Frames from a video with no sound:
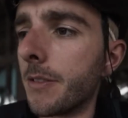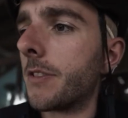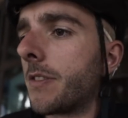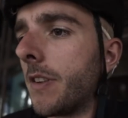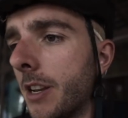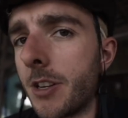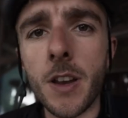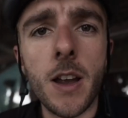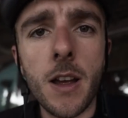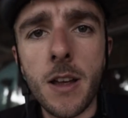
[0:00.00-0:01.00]
So I've just
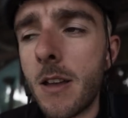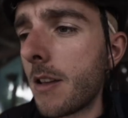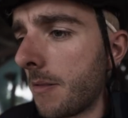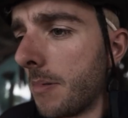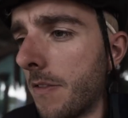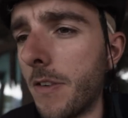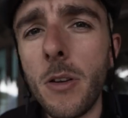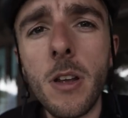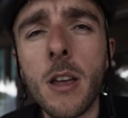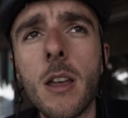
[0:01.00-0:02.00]
finished a bit of
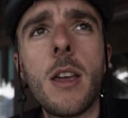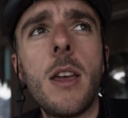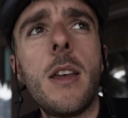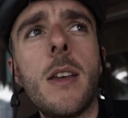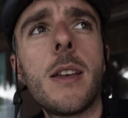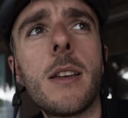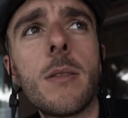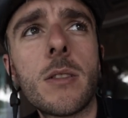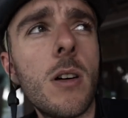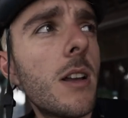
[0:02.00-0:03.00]
food.
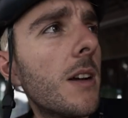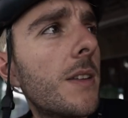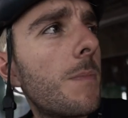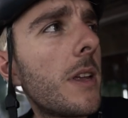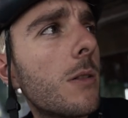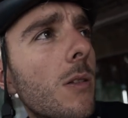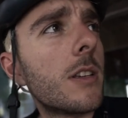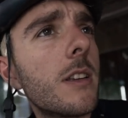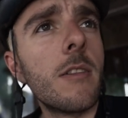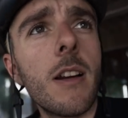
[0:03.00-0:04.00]
It's quite nice, a bit
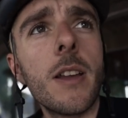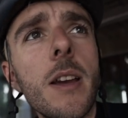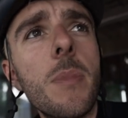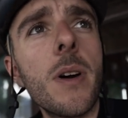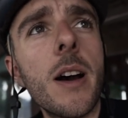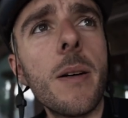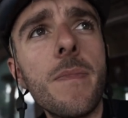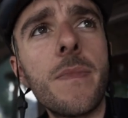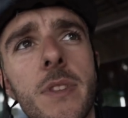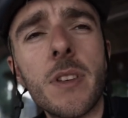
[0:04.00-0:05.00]
touristy around here, but
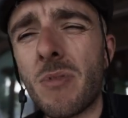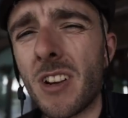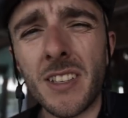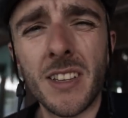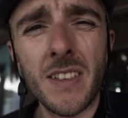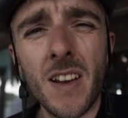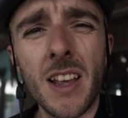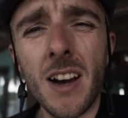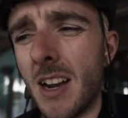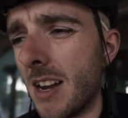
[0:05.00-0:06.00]
so the prices are
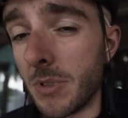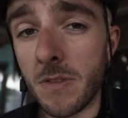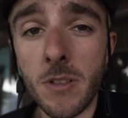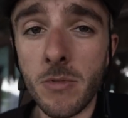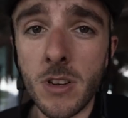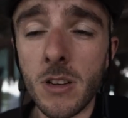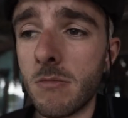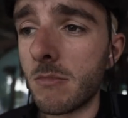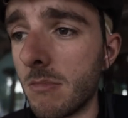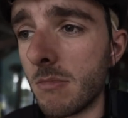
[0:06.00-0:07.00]
slightly higher. The food was good
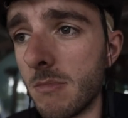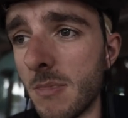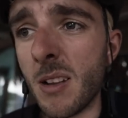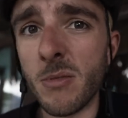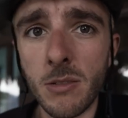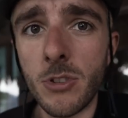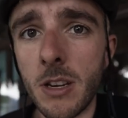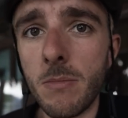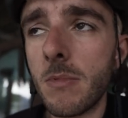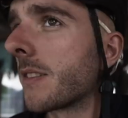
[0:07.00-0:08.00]
and it was still
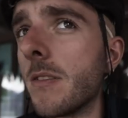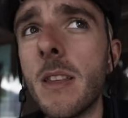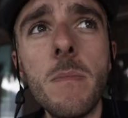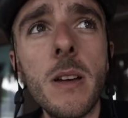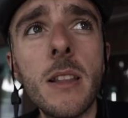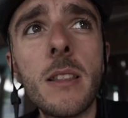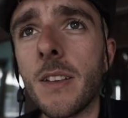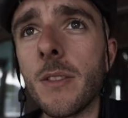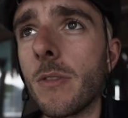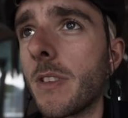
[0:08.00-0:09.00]
cheap. So Nimbin
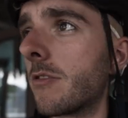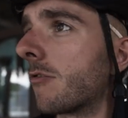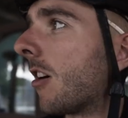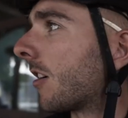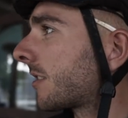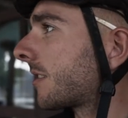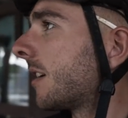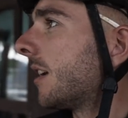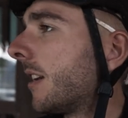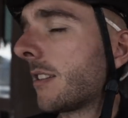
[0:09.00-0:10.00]
and all of these rocks,
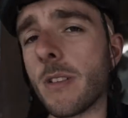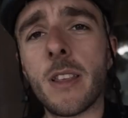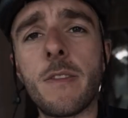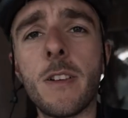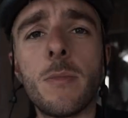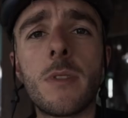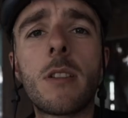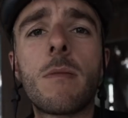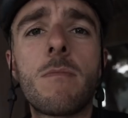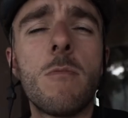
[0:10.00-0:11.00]
it's where they filmed
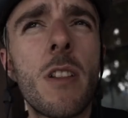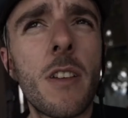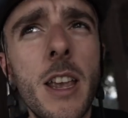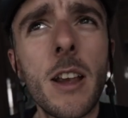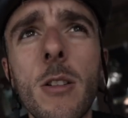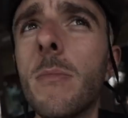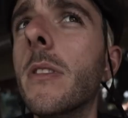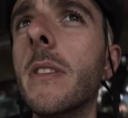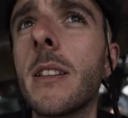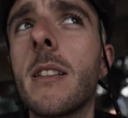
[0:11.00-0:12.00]
one of the King Kong
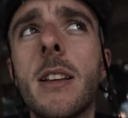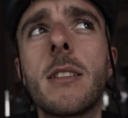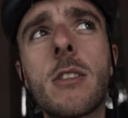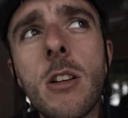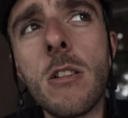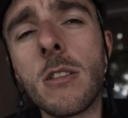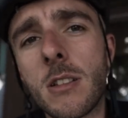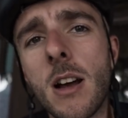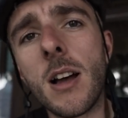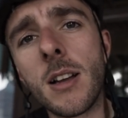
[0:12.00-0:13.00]
movies. I think it's Kong
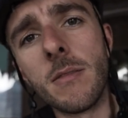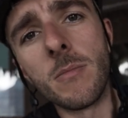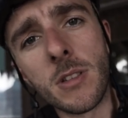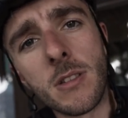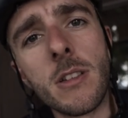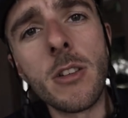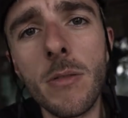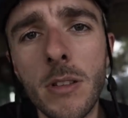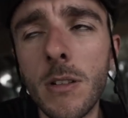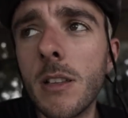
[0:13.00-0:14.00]
Skull Island, one of the
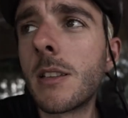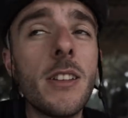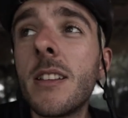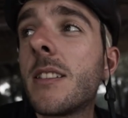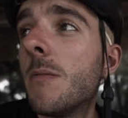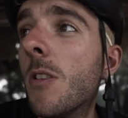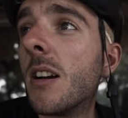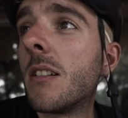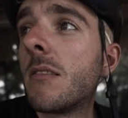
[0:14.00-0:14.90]
newest ones. And you can see why.